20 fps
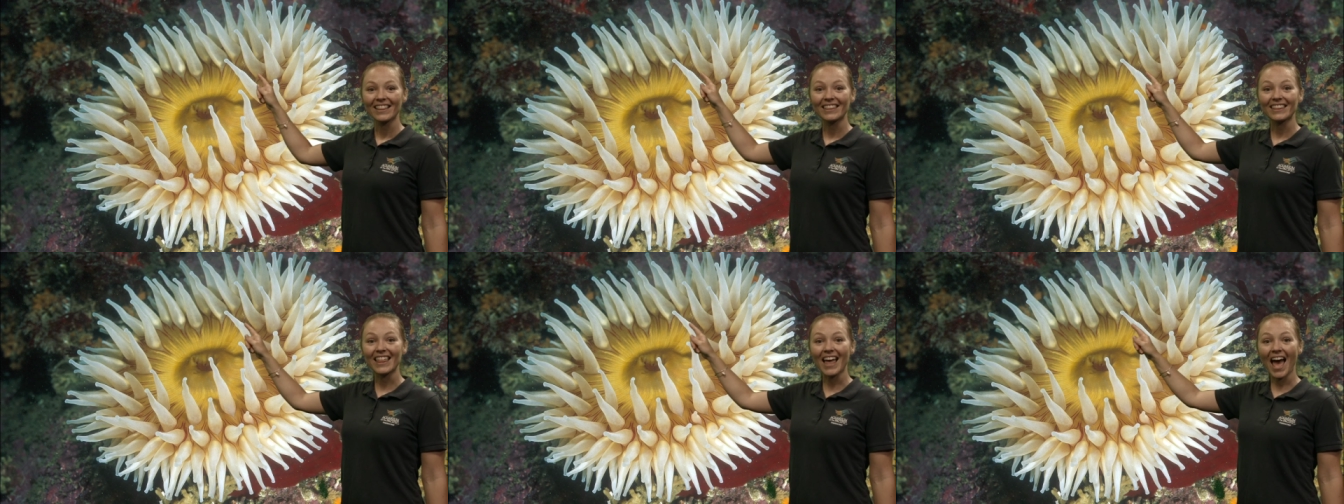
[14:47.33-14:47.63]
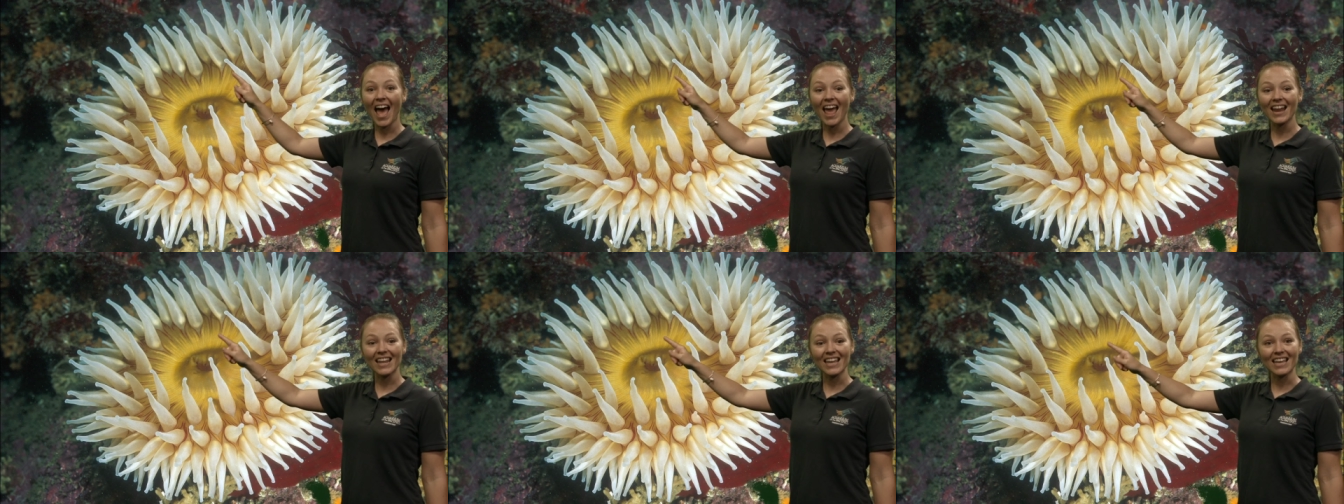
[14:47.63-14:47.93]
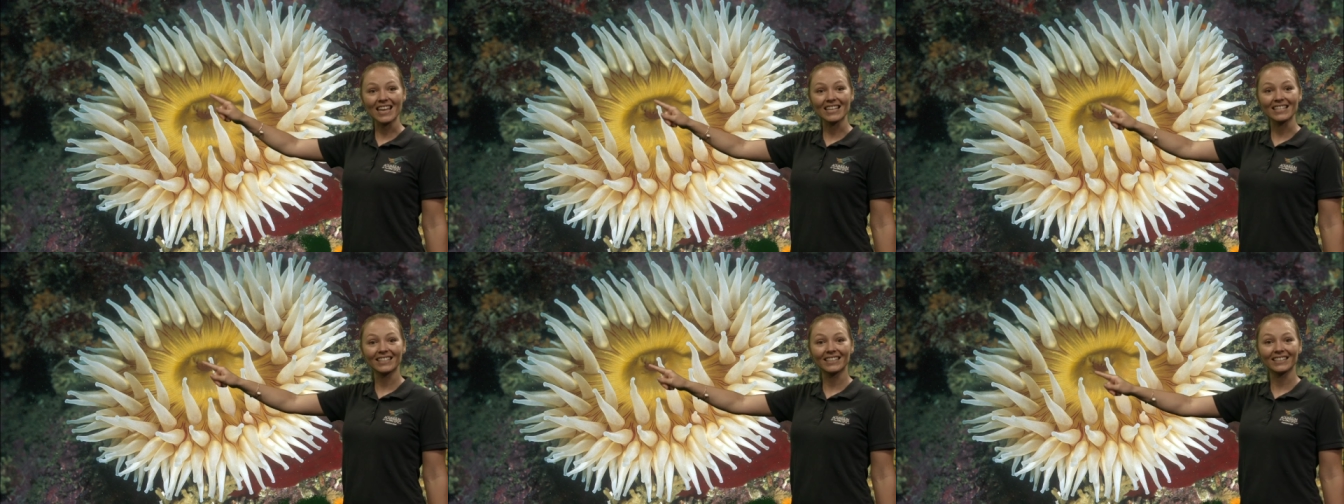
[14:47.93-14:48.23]
That
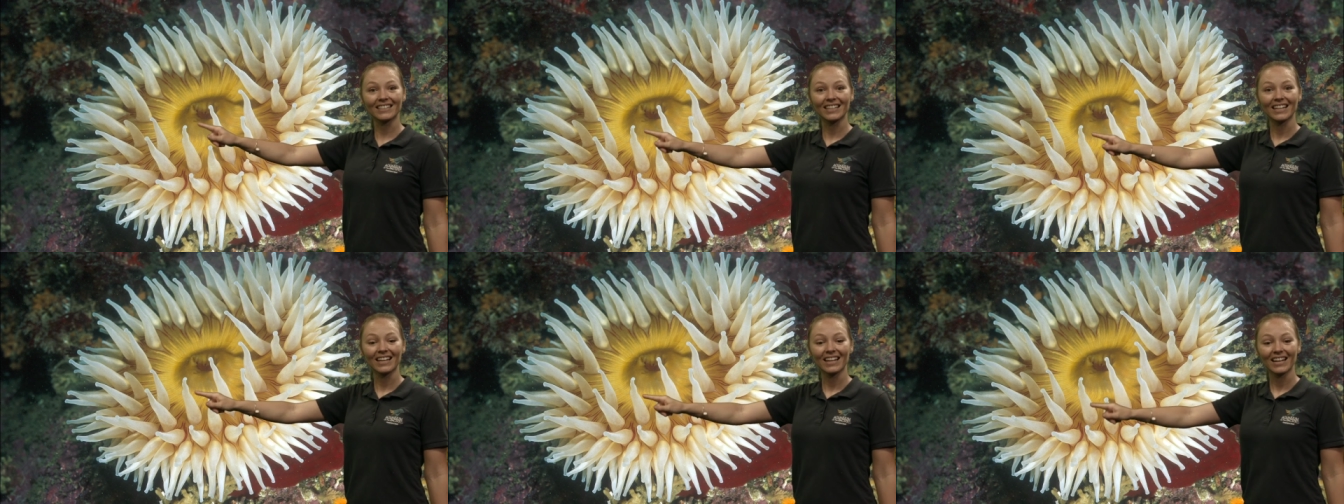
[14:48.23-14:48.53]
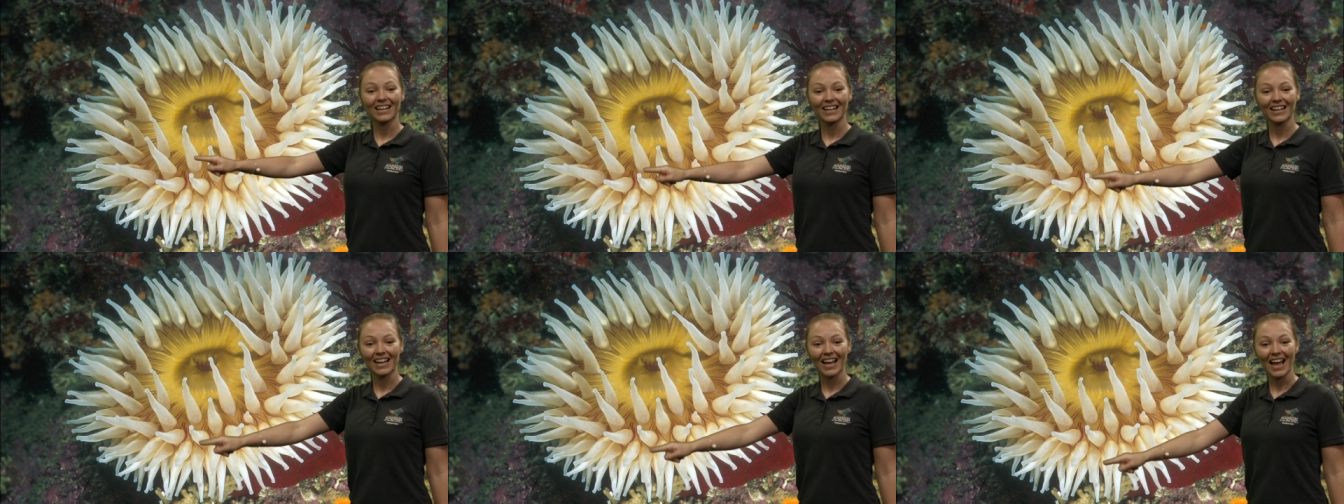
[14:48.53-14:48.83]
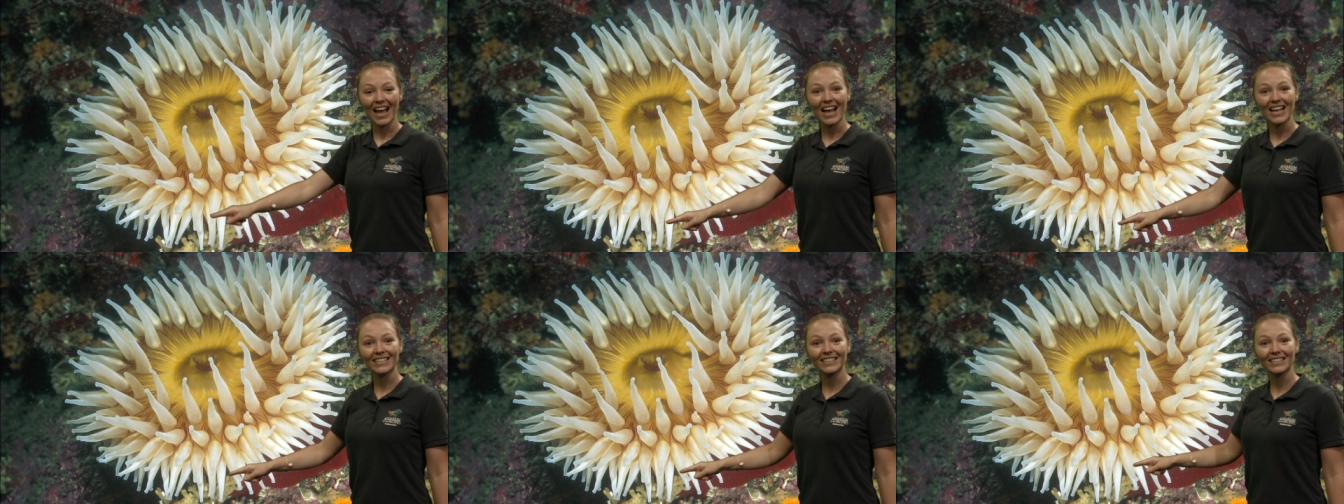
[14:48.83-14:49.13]
is
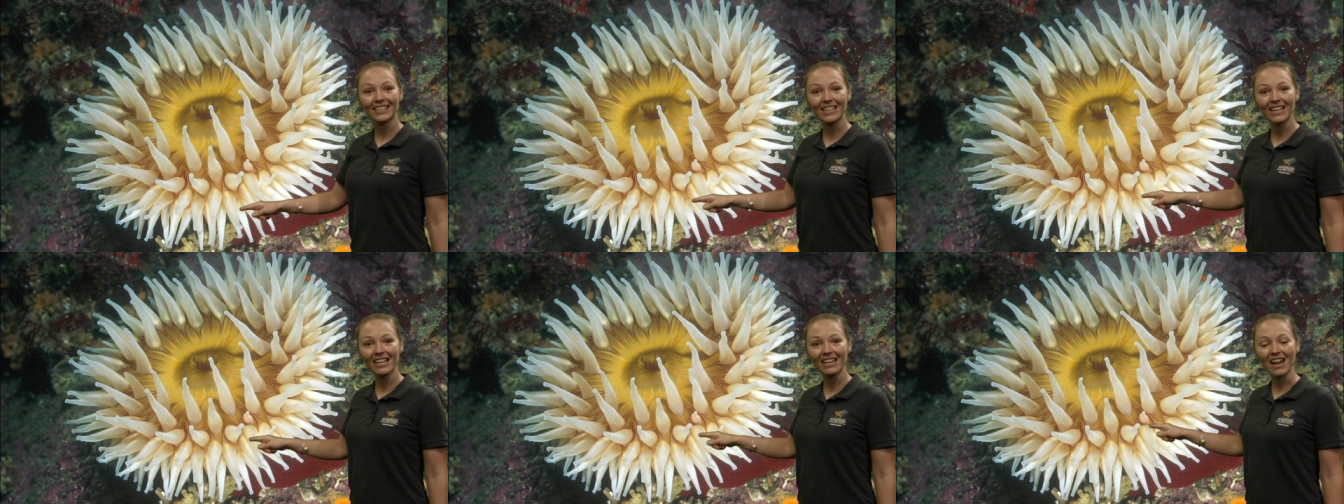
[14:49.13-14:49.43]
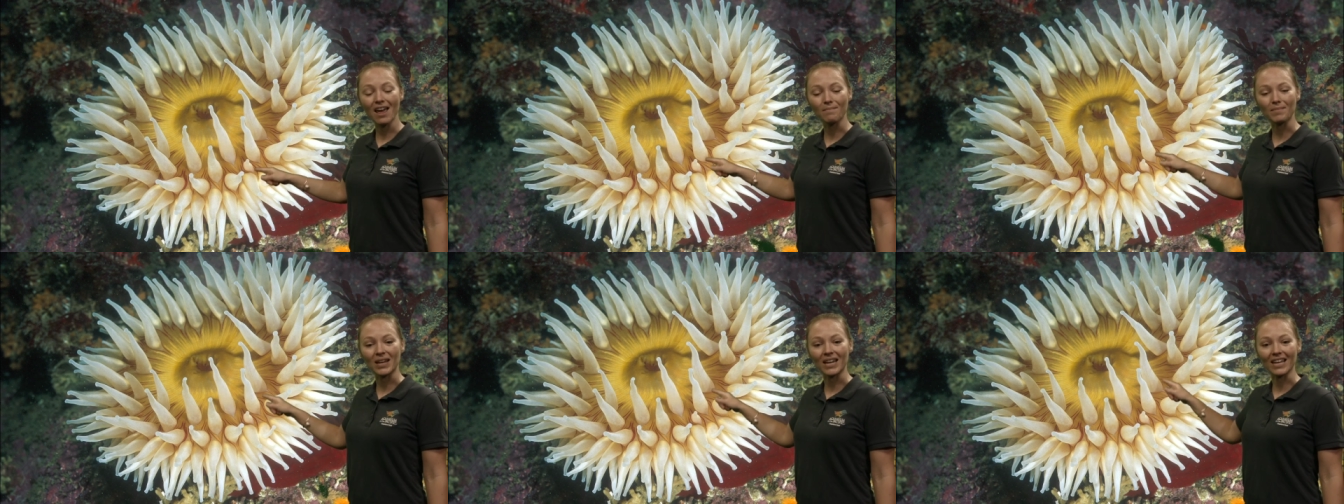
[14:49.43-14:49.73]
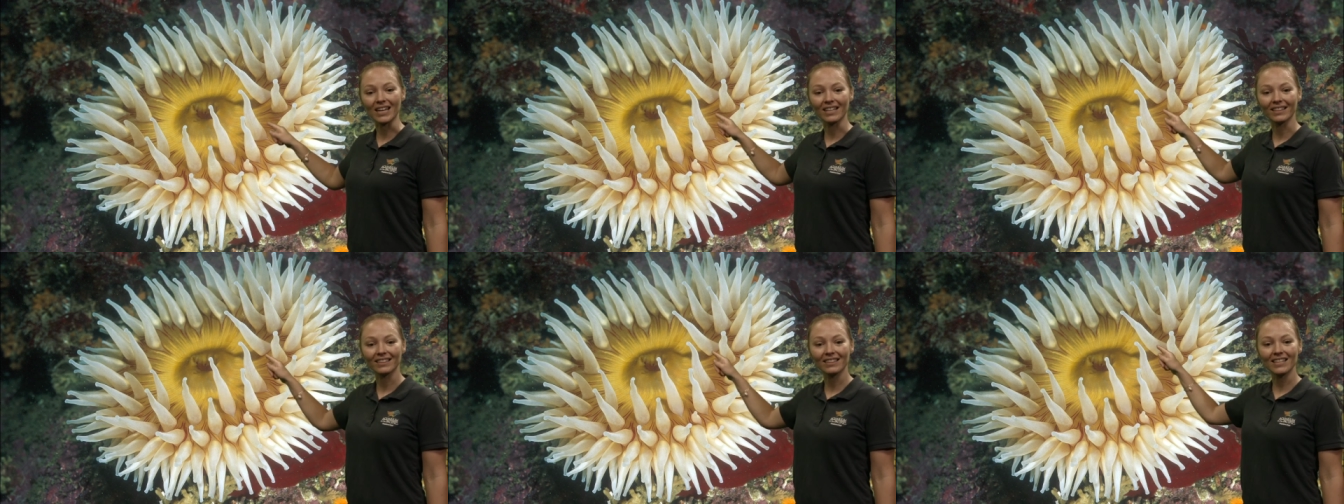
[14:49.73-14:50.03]
a sea anemone,